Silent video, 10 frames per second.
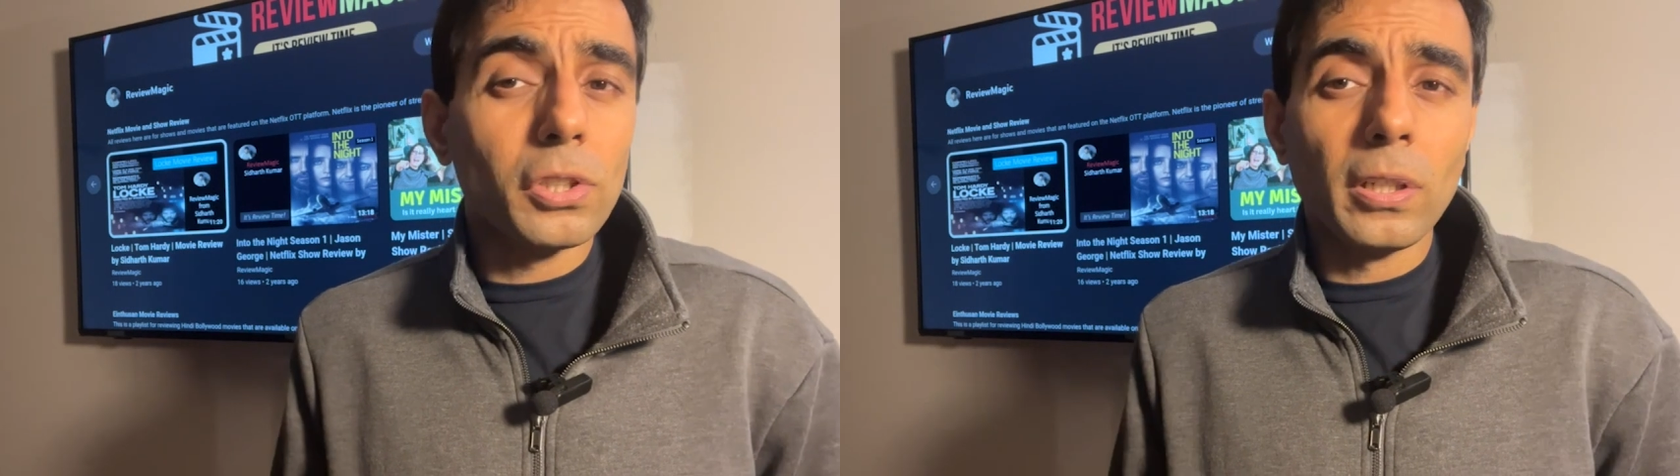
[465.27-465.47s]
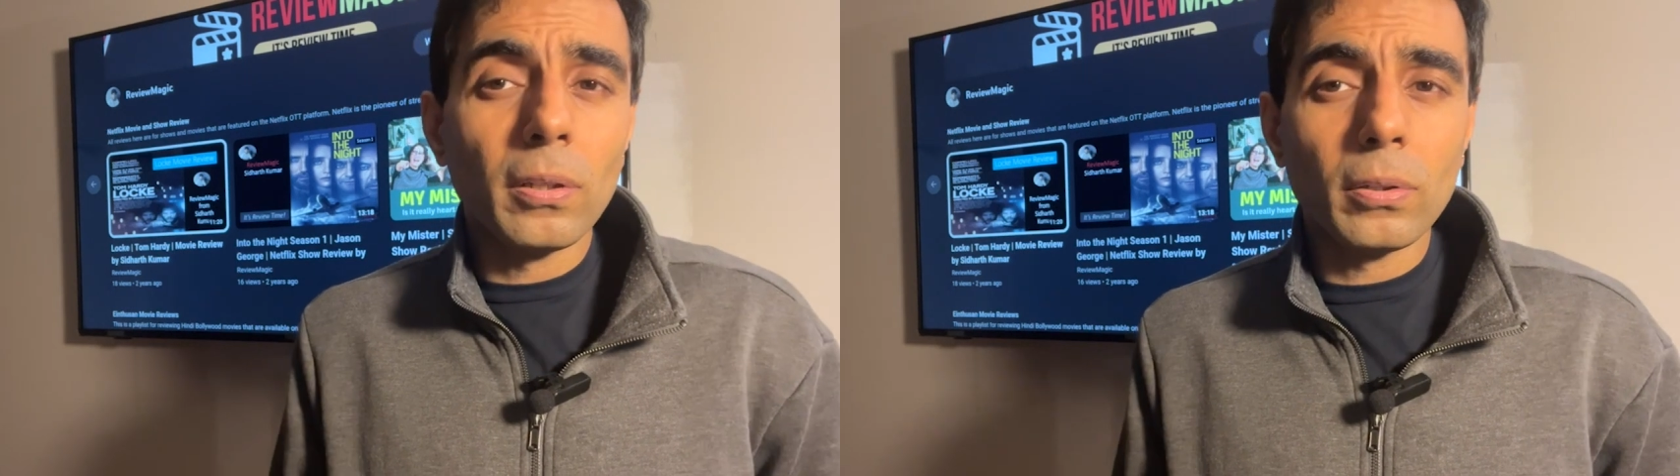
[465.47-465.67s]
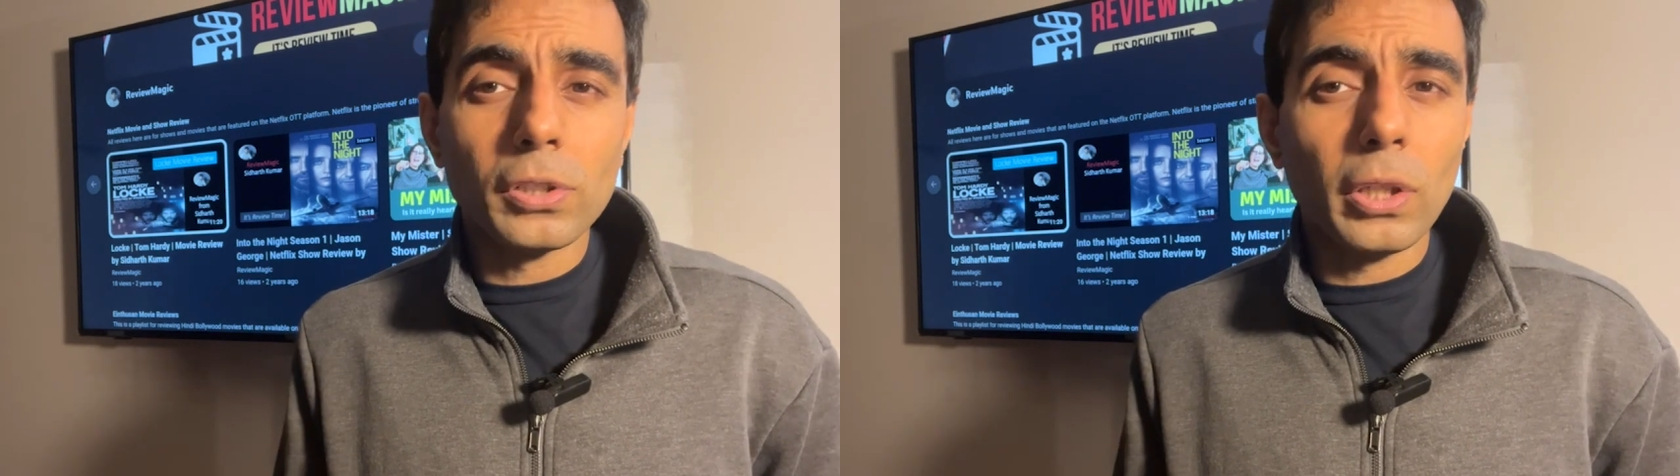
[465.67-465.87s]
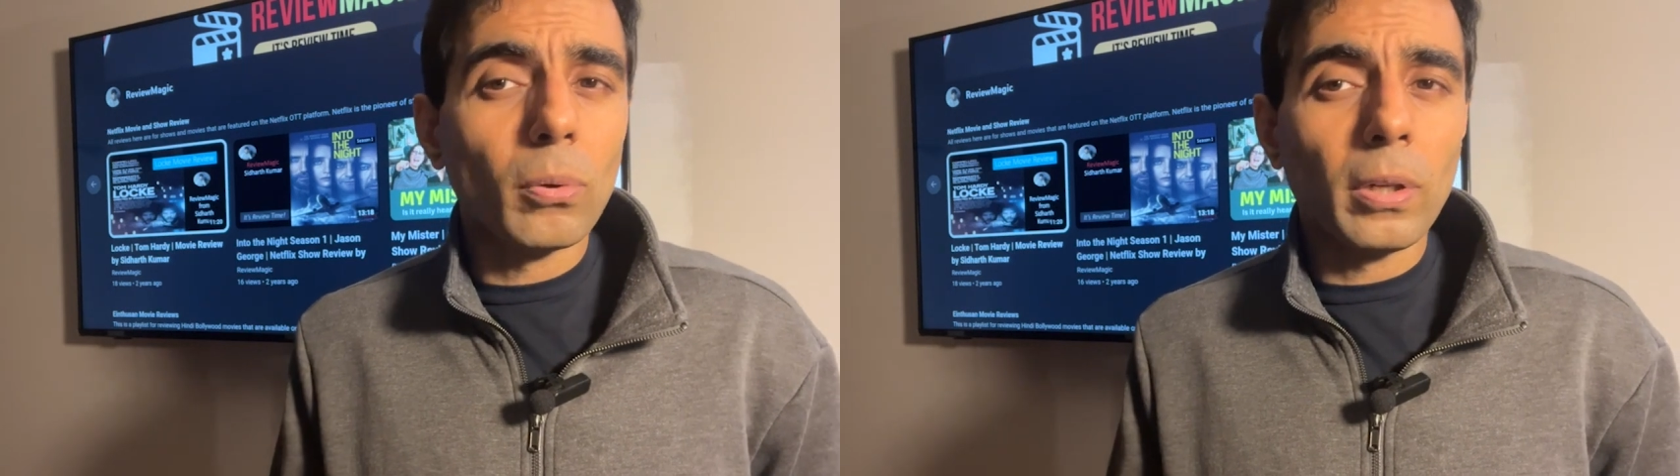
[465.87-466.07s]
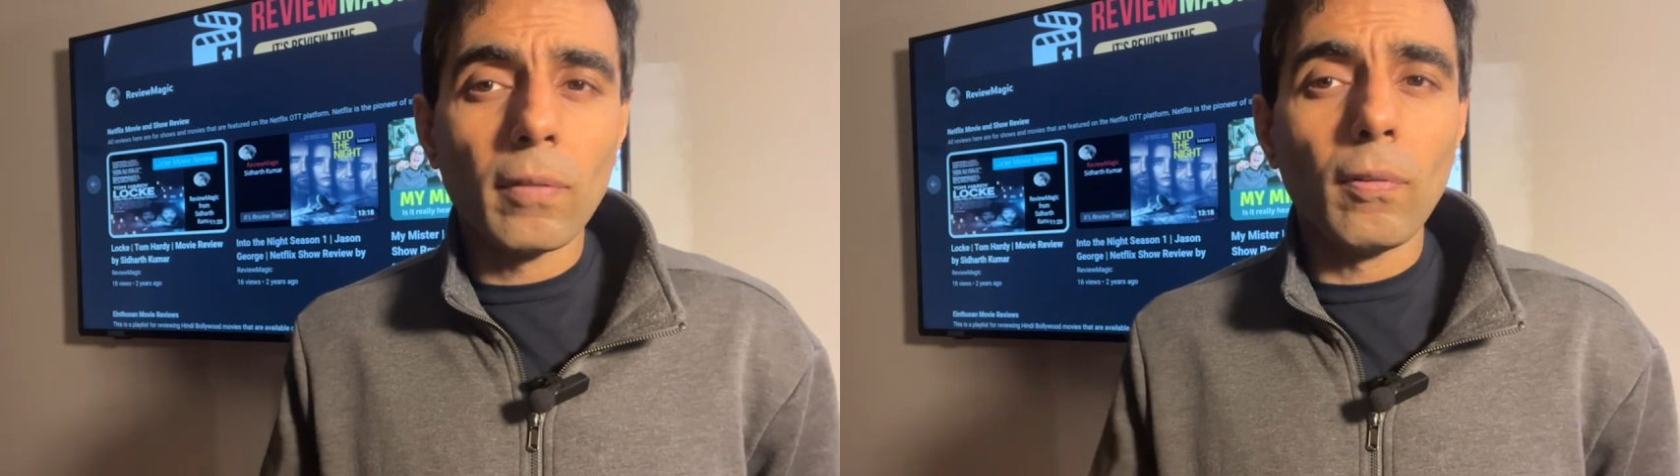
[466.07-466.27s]
she didn't she
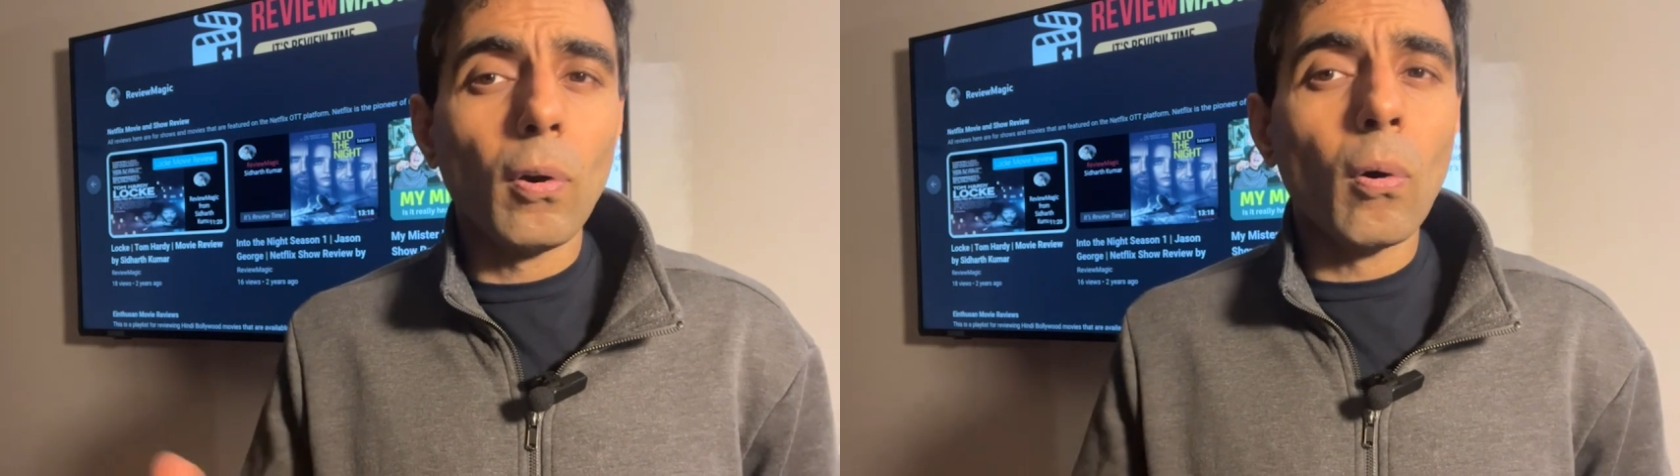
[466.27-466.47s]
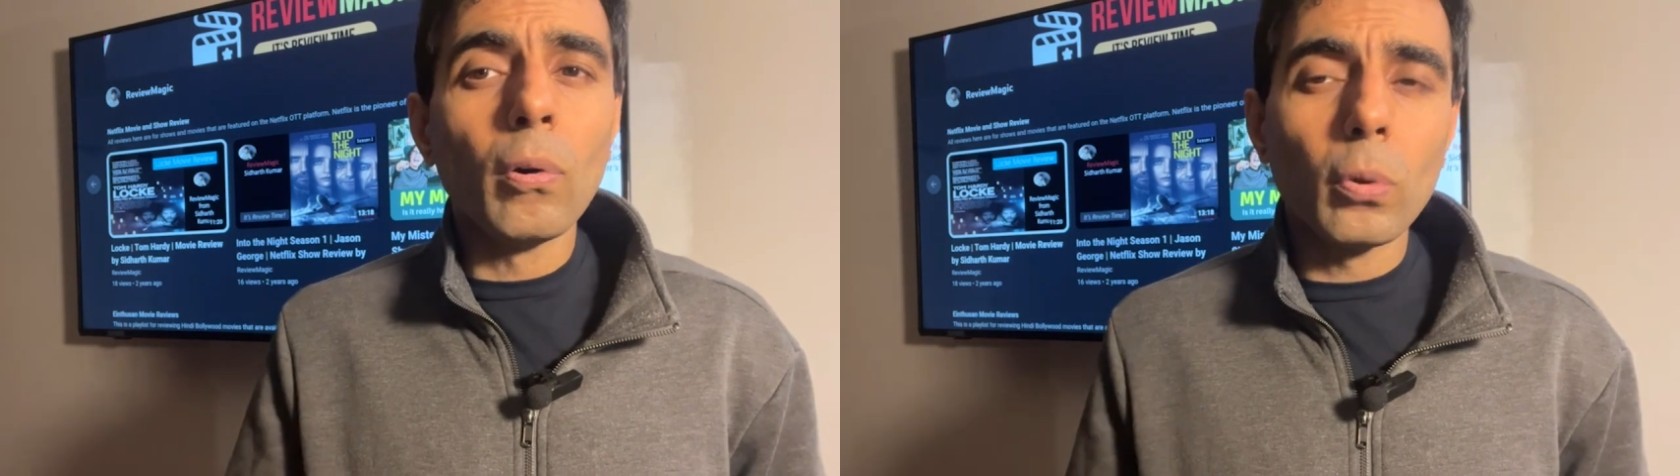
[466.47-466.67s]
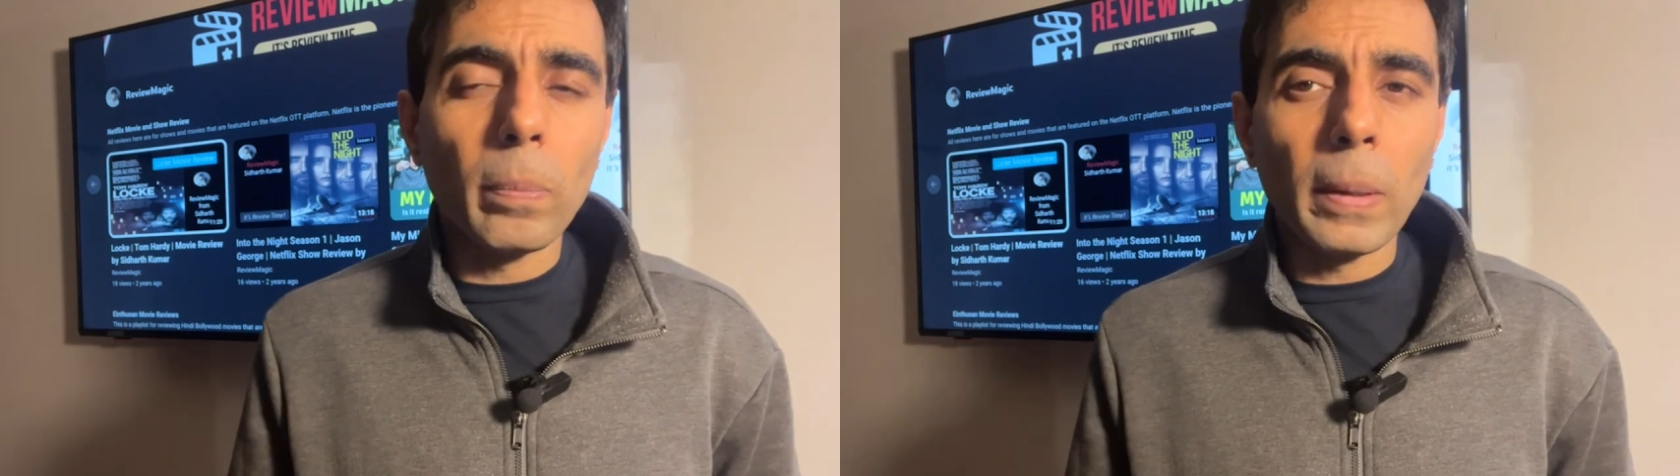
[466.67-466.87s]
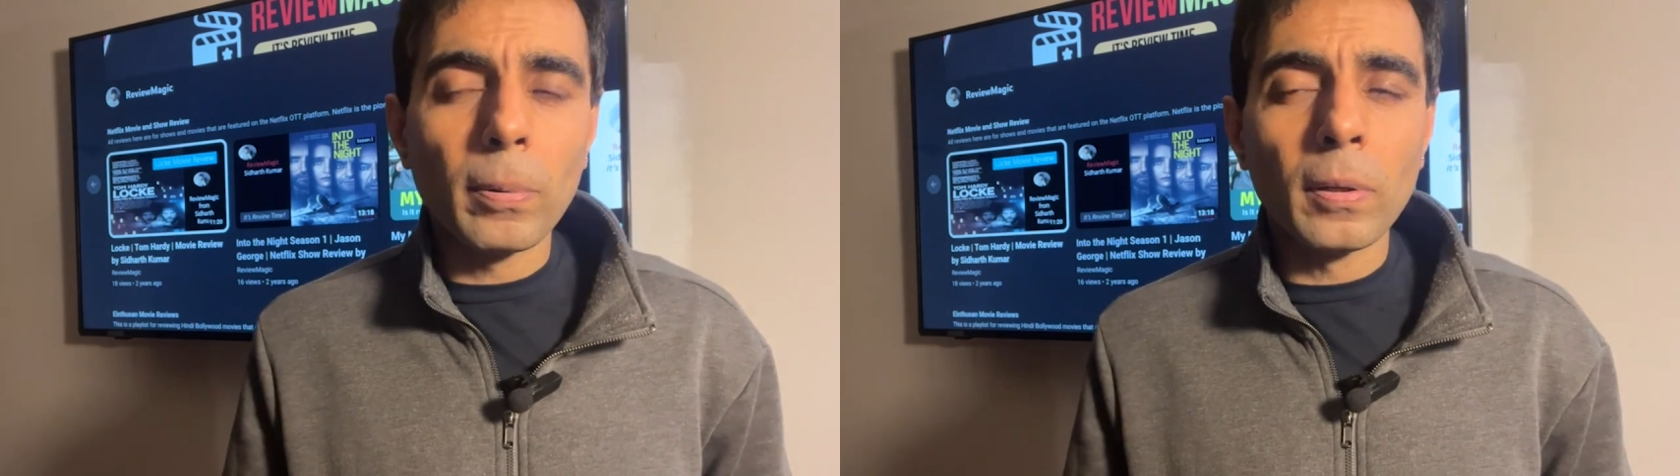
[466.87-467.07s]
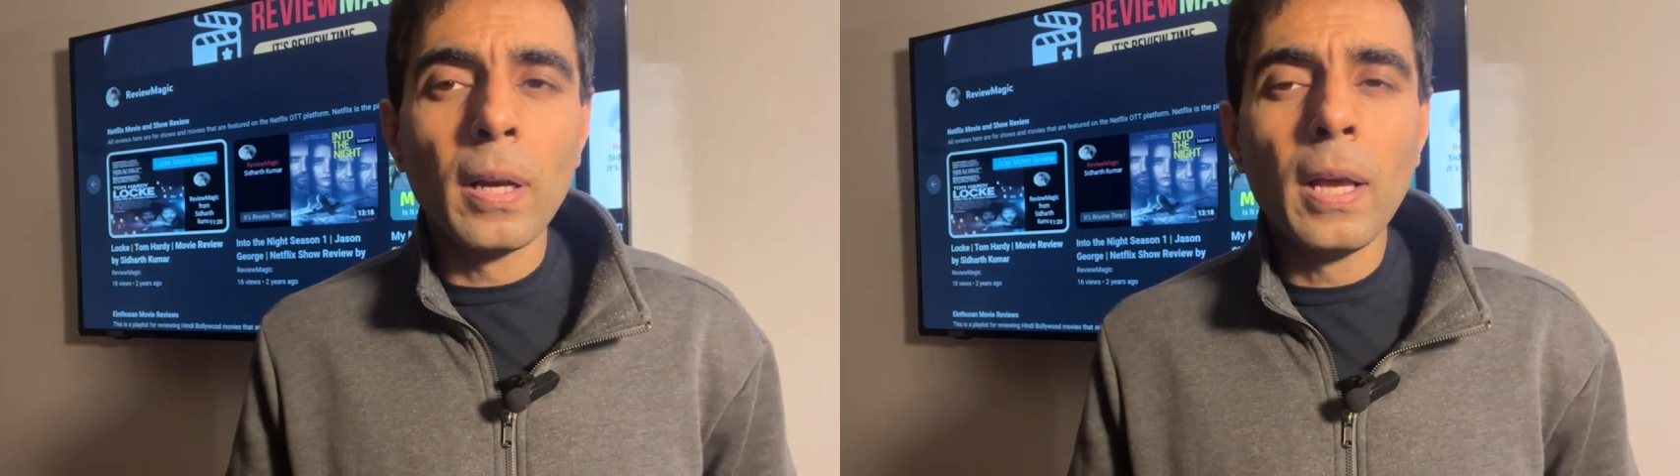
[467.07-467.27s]
couldn't give loan to people